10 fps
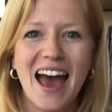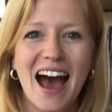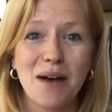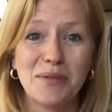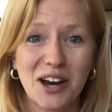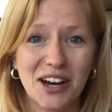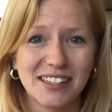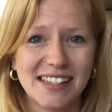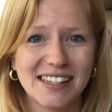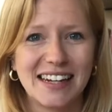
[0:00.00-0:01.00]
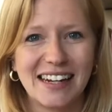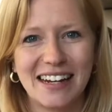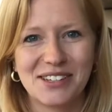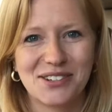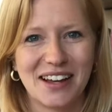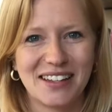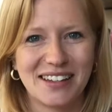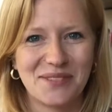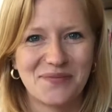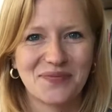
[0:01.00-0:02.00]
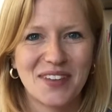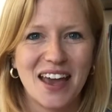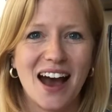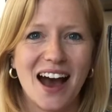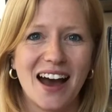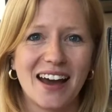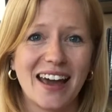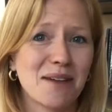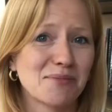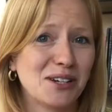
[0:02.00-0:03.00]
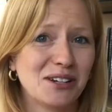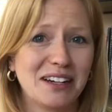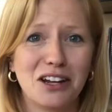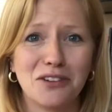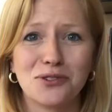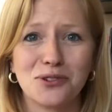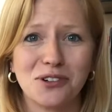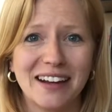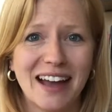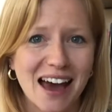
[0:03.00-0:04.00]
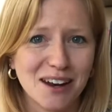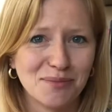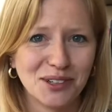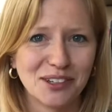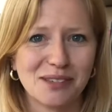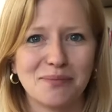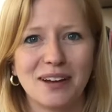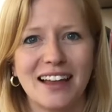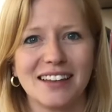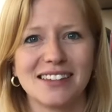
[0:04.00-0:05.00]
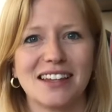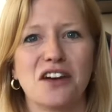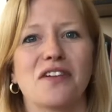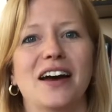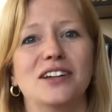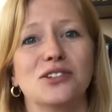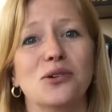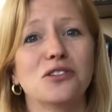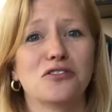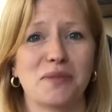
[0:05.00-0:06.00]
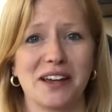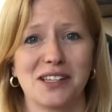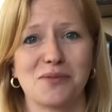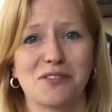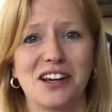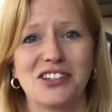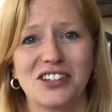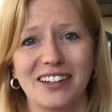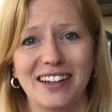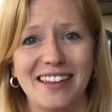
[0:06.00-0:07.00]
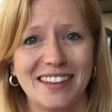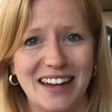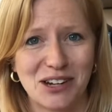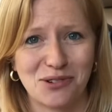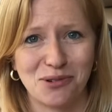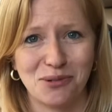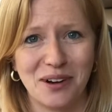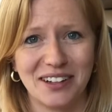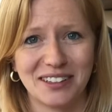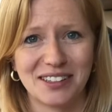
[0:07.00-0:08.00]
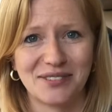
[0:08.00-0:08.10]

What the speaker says: I'm an artist and an illustrator. I absolutely love drawing animals and plants, and I find all of my inspiration in the natural world.